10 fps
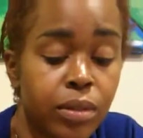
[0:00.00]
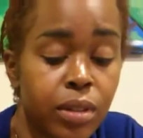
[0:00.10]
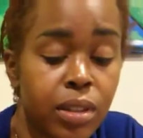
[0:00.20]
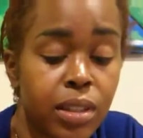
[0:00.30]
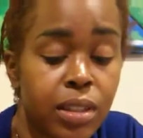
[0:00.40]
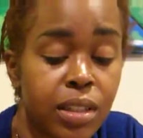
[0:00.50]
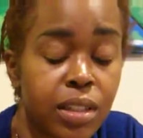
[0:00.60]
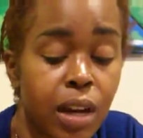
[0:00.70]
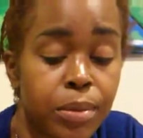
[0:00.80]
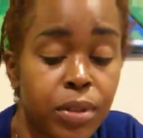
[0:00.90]
it's an
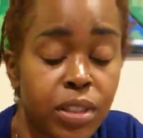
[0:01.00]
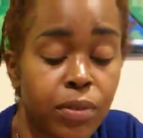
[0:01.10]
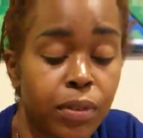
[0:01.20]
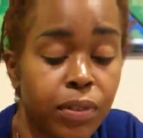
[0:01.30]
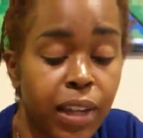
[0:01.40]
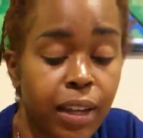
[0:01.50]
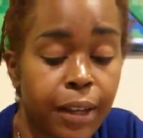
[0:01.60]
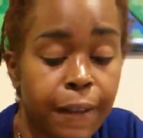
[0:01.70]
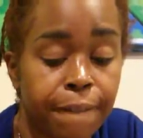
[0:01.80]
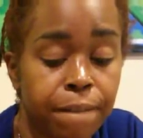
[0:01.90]
opportunity to reflect,
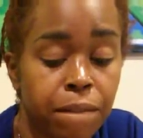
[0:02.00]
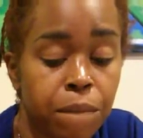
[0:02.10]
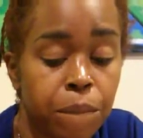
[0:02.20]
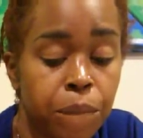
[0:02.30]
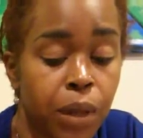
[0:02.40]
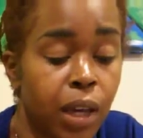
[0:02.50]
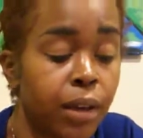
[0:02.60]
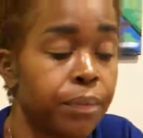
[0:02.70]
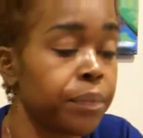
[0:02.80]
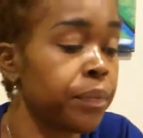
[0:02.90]

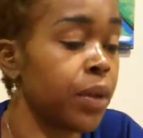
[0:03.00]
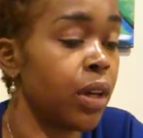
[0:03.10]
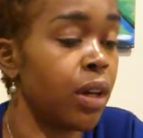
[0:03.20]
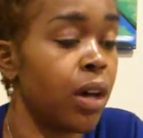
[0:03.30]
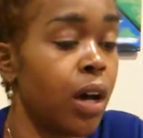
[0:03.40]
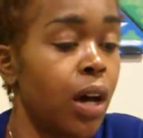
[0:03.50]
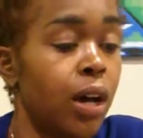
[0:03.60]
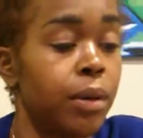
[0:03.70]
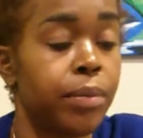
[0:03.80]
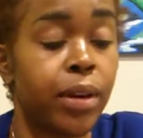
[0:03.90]
okay?
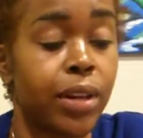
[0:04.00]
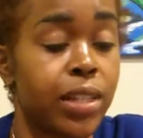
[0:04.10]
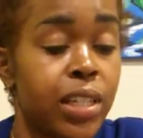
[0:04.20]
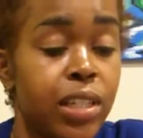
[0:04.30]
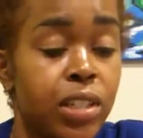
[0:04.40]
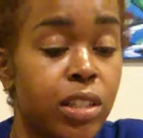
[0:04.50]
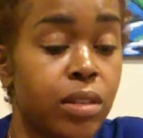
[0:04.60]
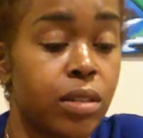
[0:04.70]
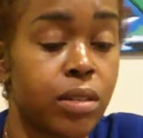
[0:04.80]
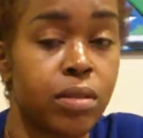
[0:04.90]
Their
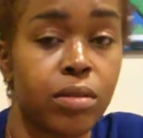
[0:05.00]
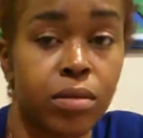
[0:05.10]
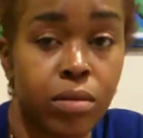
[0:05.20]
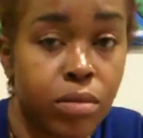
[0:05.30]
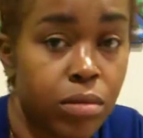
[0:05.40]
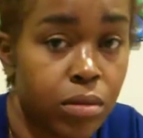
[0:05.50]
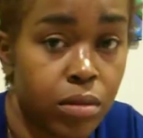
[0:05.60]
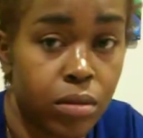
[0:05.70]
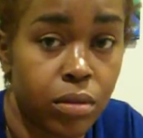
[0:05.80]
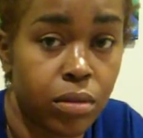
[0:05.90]
intentions,
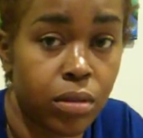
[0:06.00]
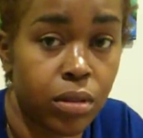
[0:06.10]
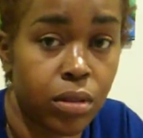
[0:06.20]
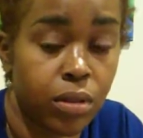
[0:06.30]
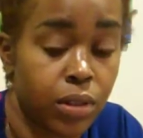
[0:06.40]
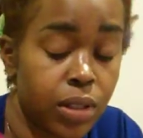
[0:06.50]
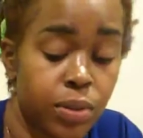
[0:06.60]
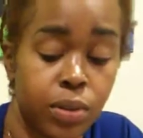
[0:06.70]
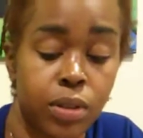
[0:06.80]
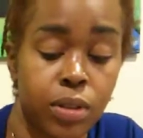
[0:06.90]
Three of
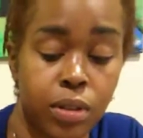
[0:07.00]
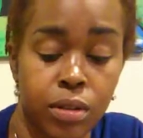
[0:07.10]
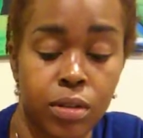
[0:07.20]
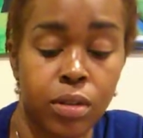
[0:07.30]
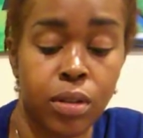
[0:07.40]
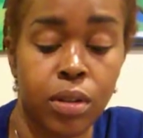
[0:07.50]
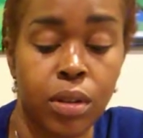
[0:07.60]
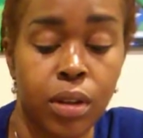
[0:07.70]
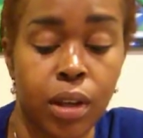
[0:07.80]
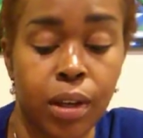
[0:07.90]
Swords,
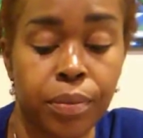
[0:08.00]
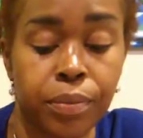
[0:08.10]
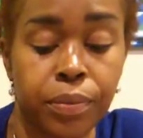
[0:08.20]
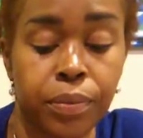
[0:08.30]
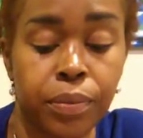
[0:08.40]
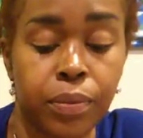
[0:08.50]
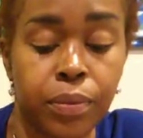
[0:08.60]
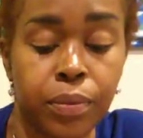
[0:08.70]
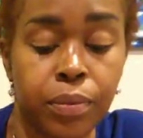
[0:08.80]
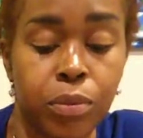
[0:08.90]
okay?
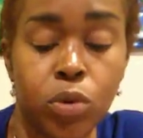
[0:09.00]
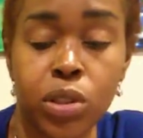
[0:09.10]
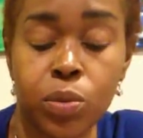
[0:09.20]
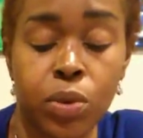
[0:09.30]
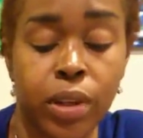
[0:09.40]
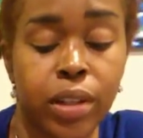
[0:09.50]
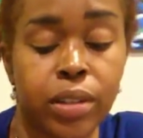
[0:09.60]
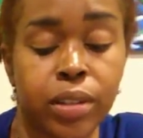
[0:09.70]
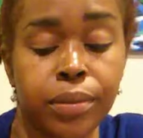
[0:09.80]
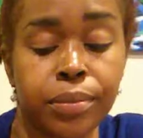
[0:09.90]
More sword
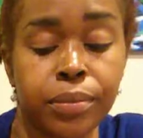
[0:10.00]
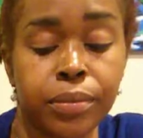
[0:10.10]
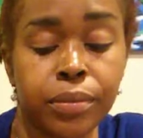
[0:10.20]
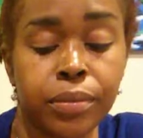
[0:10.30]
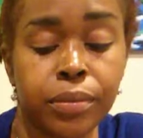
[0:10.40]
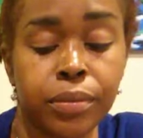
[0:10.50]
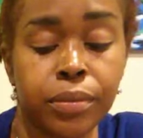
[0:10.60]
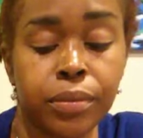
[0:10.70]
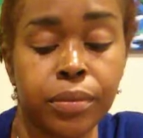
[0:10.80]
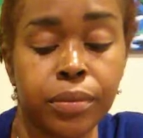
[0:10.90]
energy.
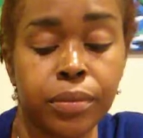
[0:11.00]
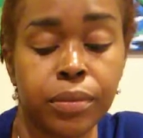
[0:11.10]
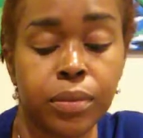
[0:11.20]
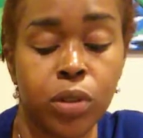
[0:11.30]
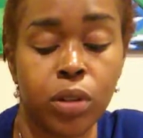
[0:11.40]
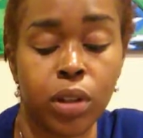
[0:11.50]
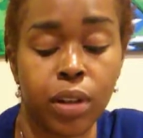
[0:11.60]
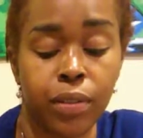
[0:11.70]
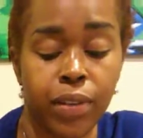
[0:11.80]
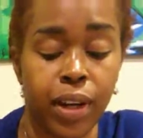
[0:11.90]
We're going to
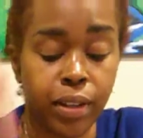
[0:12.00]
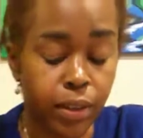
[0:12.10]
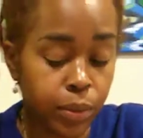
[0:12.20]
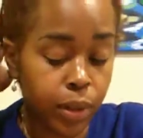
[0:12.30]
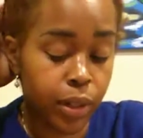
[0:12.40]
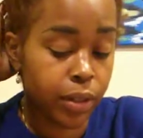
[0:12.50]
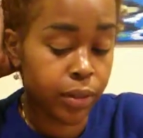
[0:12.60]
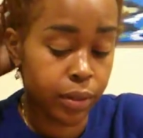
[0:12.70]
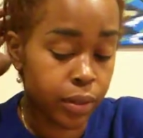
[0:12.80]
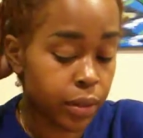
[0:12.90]
clarify it, don't worry,
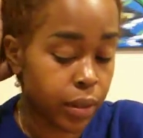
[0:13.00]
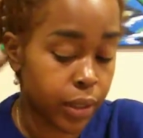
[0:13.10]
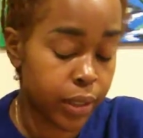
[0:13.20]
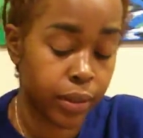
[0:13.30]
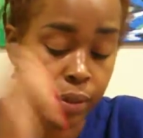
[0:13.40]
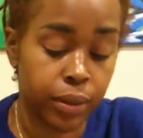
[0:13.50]
all right?